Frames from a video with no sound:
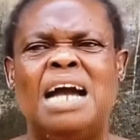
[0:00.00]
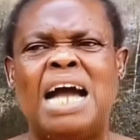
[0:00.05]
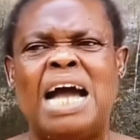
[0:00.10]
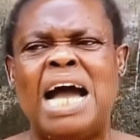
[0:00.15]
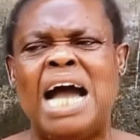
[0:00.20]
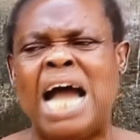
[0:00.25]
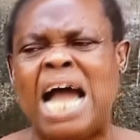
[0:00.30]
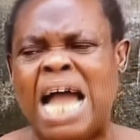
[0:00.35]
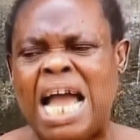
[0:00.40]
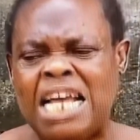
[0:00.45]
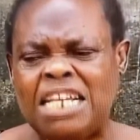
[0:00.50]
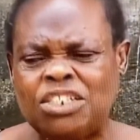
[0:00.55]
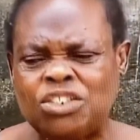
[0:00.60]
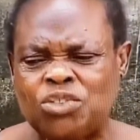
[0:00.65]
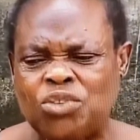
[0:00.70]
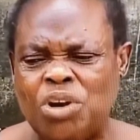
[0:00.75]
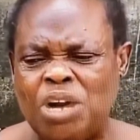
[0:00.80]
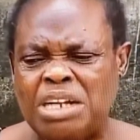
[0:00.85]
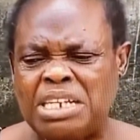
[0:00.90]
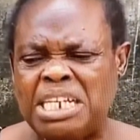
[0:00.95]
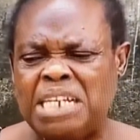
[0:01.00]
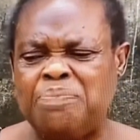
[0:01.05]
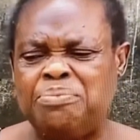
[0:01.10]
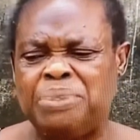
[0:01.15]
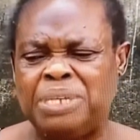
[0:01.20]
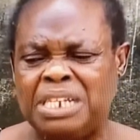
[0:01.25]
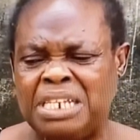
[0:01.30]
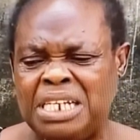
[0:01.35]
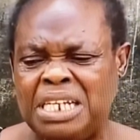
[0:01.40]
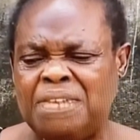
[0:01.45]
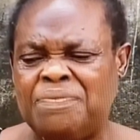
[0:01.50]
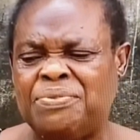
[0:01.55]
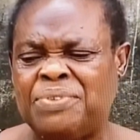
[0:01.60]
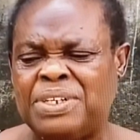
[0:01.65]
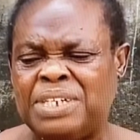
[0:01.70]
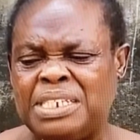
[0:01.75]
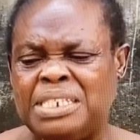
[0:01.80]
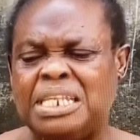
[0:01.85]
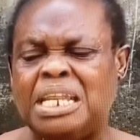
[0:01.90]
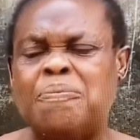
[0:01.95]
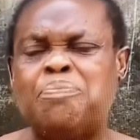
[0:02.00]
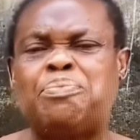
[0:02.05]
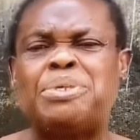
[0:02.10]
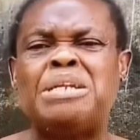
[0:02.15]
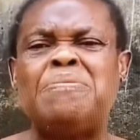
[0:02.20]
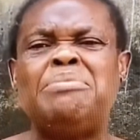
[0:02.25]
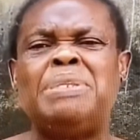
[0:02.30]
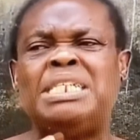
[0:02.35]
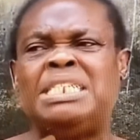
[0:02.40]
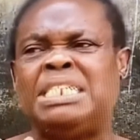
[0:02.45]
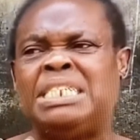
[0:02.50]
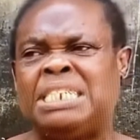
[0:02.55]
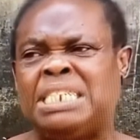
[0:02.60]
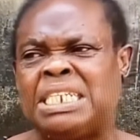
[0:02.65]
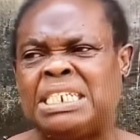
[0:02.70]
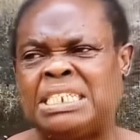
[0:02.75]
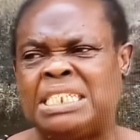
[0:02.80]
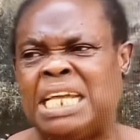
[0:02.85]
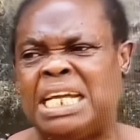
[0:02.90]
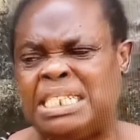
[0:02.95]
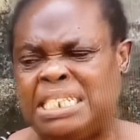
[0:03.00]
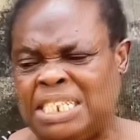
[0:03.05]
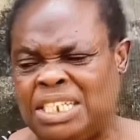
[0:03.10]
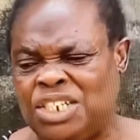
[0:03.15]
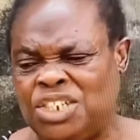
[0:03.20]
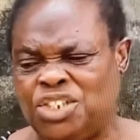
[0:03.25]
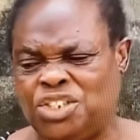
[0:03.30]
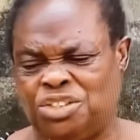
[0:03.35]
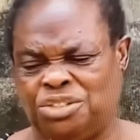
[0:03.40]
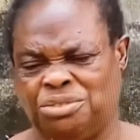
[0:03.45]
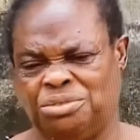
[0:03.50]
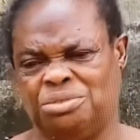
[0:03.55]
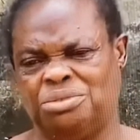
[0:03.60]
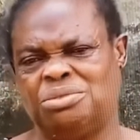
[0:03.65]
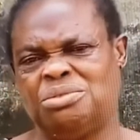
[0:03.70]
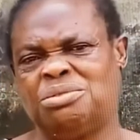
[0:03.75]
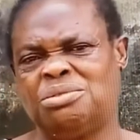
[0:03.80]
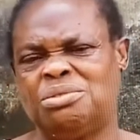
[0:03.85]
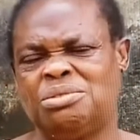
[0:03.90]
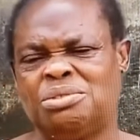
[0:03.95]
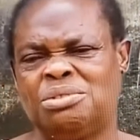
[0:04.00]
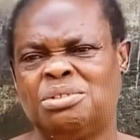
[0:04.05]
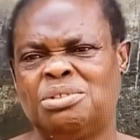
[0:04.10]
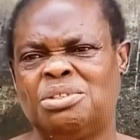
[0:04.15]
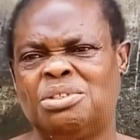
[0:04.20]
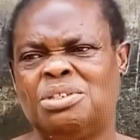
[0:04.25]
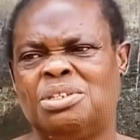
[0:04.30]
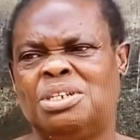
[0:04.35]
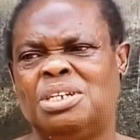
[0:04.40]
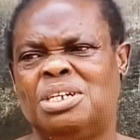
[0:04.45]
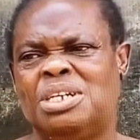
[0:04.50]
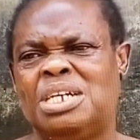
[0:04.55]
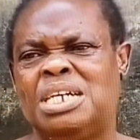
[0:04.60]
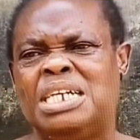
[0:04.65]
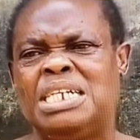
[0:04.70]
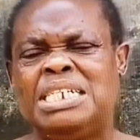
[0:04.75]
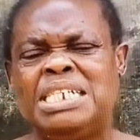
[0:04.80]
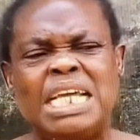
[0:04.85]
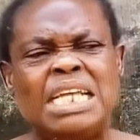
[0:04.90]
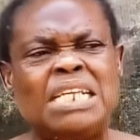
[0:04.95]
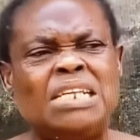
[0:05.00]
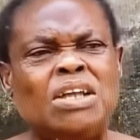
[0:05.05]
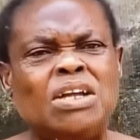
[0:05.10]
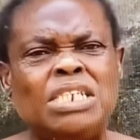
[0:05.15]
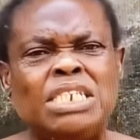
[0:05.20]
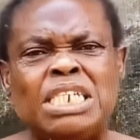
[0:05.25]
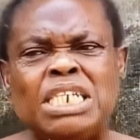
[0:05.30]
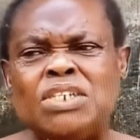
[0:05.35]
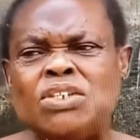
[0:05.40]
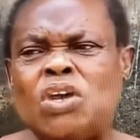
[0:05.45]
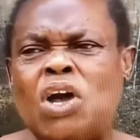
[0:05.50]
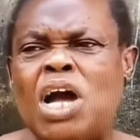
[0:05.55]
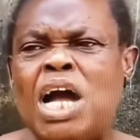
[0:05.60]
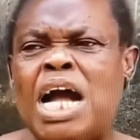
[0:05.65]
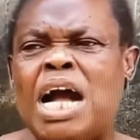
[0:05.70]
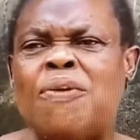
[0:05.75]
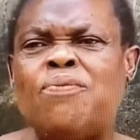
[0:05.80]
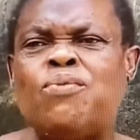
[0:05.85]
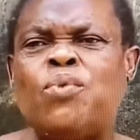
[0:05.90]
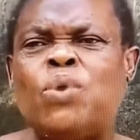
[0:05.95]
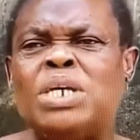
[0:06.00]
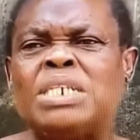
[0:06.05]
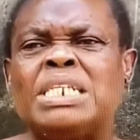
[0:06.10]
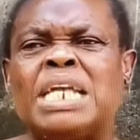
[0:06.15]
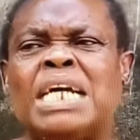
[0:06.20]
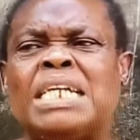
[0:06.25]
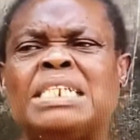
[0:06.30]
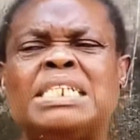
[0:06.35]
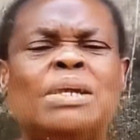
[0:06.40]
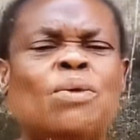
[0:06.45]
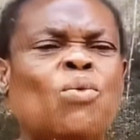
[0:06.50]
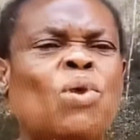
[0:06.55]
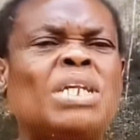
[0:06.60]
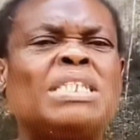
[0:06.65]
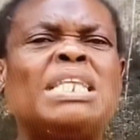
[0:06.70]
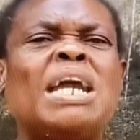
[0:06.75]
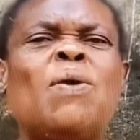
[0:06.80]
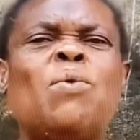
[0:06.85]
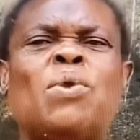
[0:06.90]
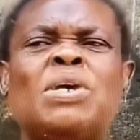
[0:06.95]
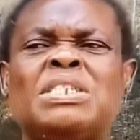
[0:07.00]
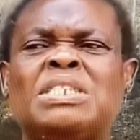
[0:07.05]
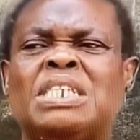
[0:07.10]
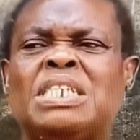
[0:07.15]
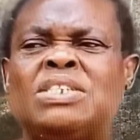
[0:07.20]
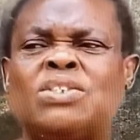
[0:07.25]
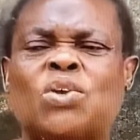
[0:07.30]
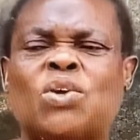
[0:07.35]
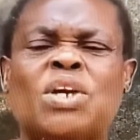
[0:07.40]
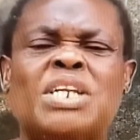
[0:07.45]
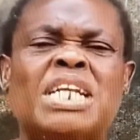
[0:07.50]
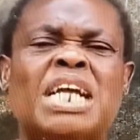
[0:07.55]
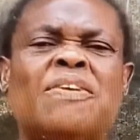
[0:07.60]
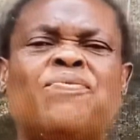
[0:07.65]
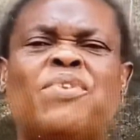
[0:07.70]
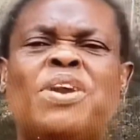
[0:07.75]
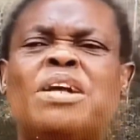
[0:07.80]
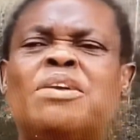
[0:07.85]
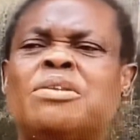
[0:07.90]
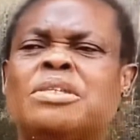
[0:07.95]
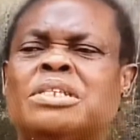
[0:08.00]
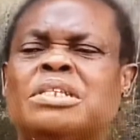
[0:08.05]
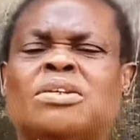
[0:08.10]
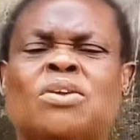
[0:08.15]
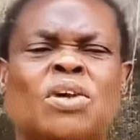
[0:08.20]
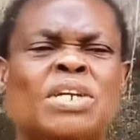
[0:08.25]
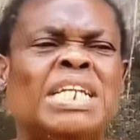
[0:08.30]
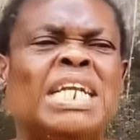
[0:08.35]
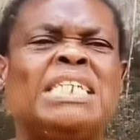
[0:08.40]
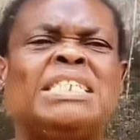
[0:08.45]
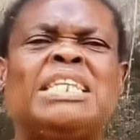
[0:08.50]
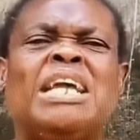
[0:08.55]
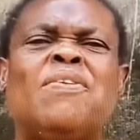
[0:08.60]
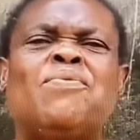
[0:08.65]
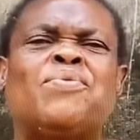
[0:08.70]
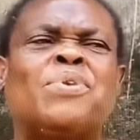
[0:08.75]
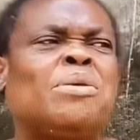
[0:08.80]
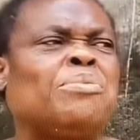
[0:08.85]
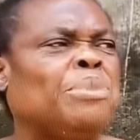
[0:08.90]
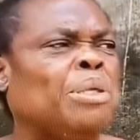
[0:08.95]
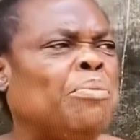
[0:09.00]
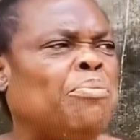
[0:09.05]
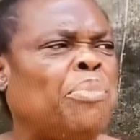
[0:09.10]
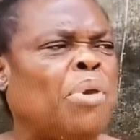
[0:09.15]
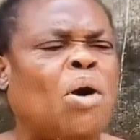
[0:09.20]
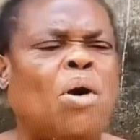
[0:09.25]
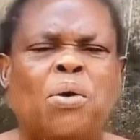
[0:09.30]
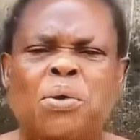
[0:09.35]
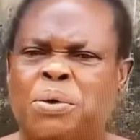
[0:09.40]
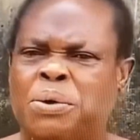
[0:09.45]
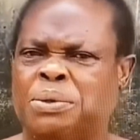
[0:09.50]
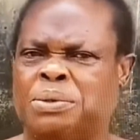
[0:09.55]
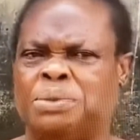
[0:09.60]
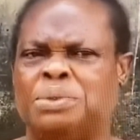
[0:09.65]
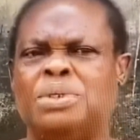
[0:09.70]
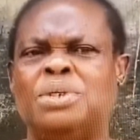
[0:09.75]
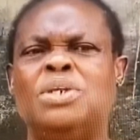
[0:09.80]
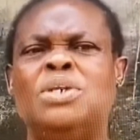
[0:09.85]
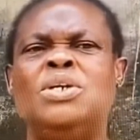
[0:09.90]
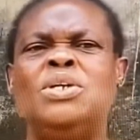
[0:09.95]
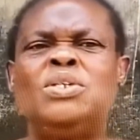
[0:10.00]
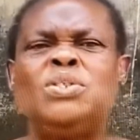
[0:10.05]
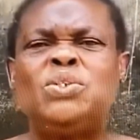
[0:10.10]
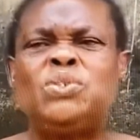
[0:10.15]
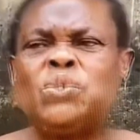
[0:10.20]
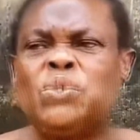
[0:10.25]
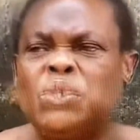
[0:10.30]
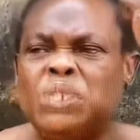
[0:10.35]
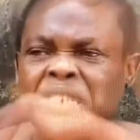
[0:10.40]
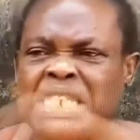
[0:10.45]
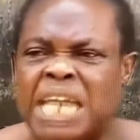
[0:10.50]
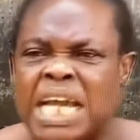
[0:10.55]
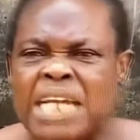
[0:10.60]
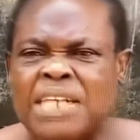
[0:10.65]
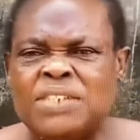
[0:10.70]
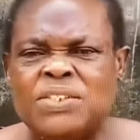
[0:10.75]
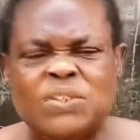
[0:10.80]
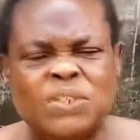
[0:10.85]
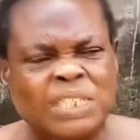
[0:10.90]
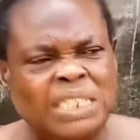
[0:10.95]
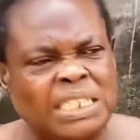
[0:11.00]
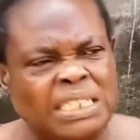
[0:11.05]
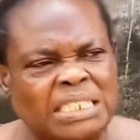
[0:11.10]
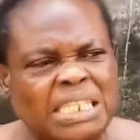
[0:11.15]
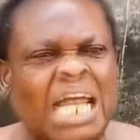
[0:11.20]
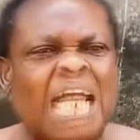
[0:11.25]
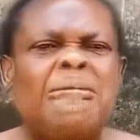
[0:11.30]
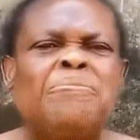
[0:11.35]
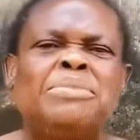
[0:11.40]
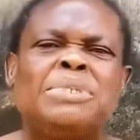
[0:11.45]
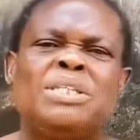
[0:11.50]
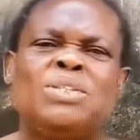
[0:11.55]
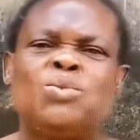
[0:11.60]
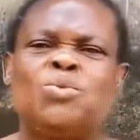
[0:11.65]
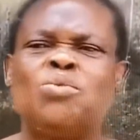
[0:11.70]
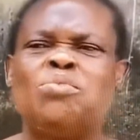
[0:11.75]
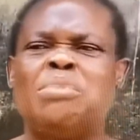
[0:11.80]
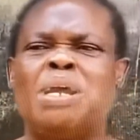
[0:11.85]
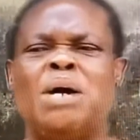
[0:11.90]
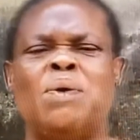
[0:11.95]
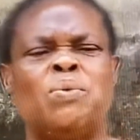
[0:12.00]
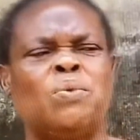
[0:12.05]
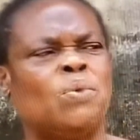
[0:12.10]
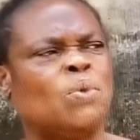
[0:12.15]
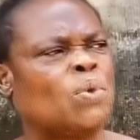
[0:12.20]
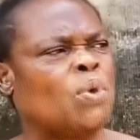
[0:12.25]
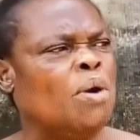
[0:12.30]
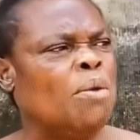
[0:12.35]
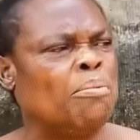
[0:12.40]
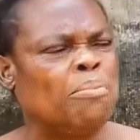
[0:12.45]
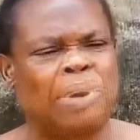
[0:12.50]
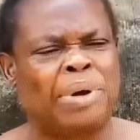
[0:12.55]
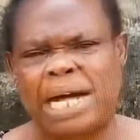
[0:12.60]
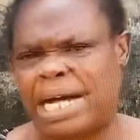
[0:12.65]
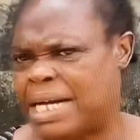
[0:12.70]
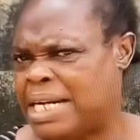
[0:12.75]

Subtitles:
I strongly believe it's a premeditated issue. They did not have water. The water was disconnected from the borehole 2 days to the time this woman will come back.